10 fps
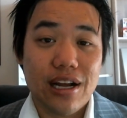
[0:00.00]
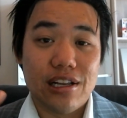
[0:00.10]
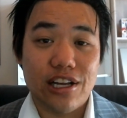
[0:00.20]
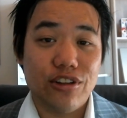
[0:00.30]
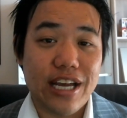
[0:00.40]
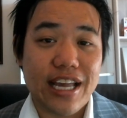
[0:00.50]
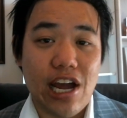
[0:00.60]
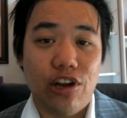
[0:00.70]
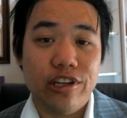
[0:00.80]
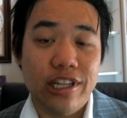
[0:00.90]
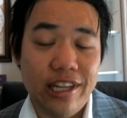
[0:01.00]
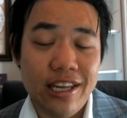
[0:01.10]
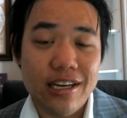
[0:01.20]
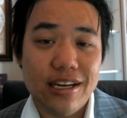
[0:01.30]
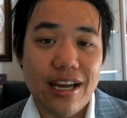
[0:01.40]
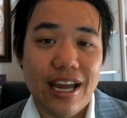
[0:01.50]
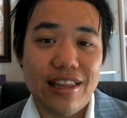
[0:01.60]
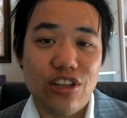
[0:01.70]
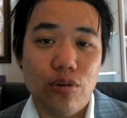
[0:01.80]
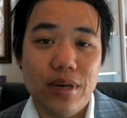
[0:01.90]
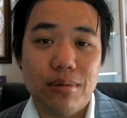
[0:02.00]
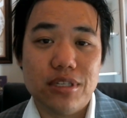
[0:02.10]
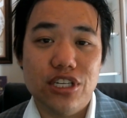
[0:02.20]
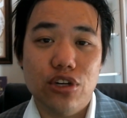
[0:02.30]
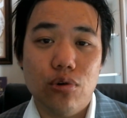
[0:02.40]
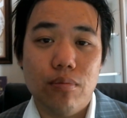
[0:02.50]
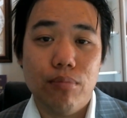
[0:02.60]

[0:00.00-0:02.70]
Click on that calendar link and then you'll be able to